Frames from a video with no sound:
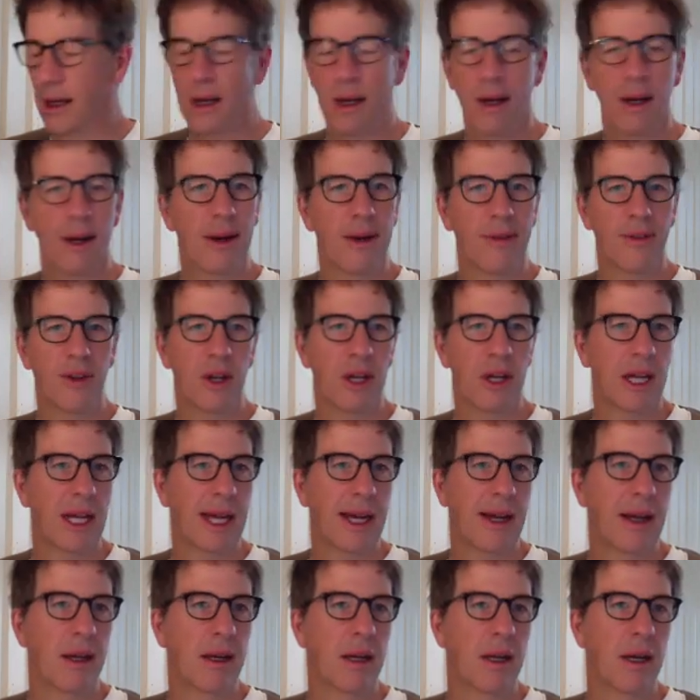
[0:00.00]
got to
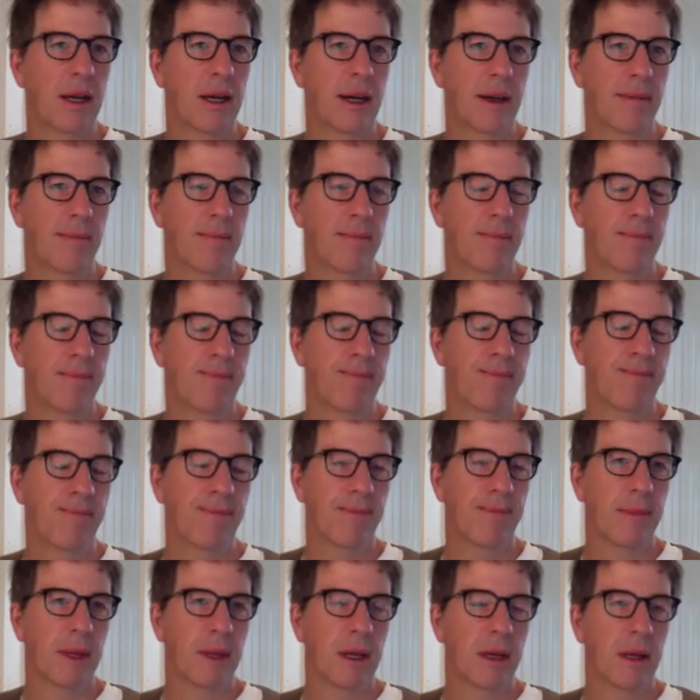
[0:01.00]
get
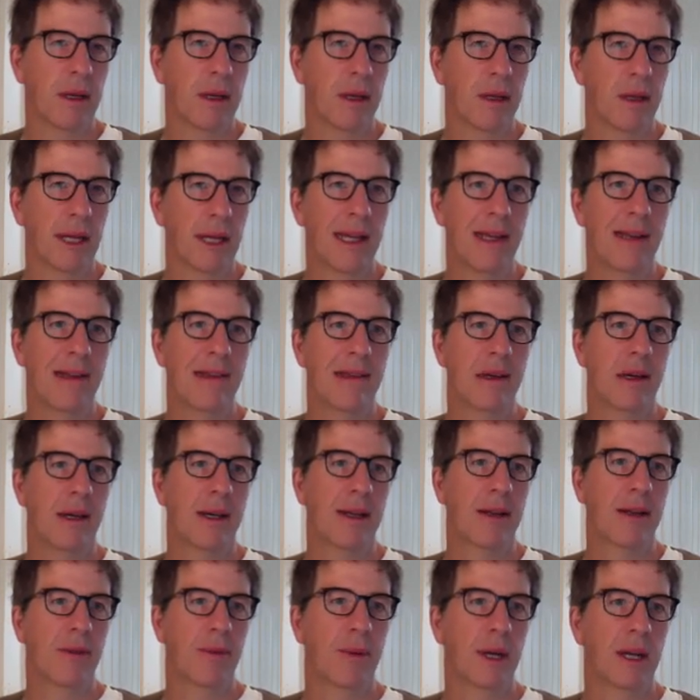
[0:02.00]

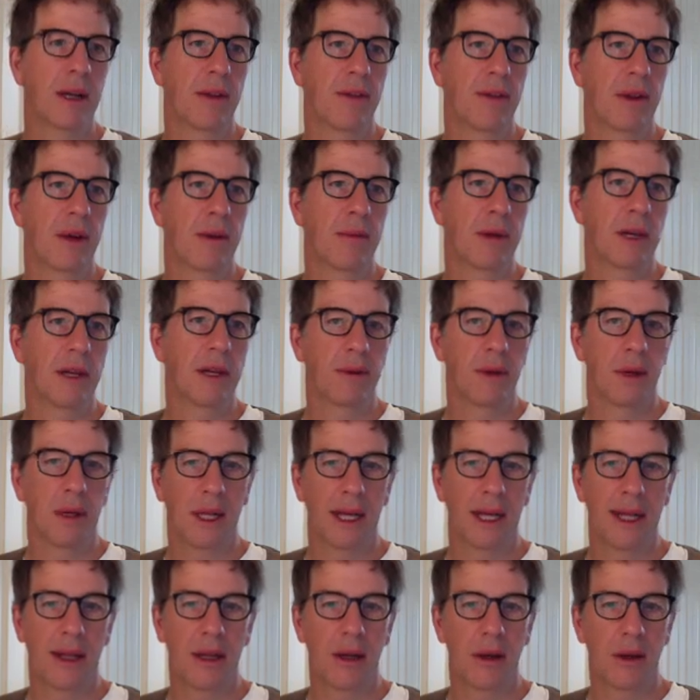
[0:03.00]
InDesign as well, so I might as well
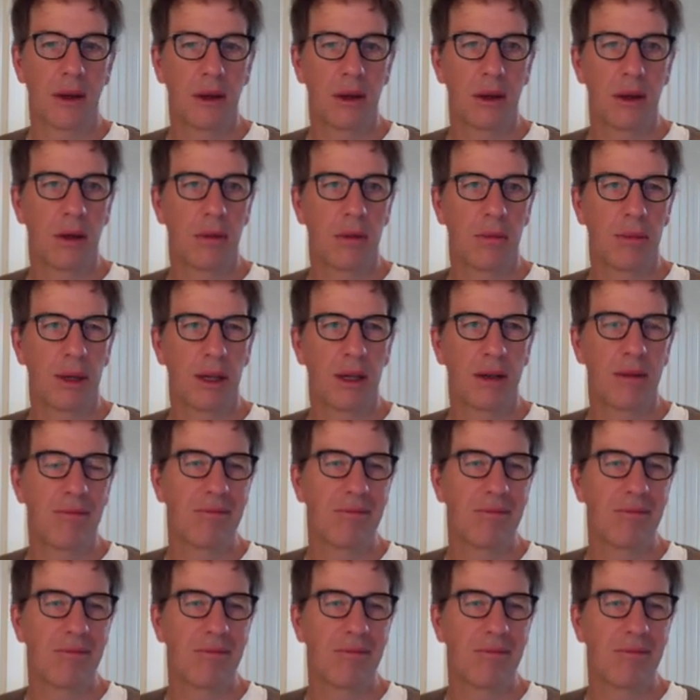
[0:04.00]
get the whole lot. But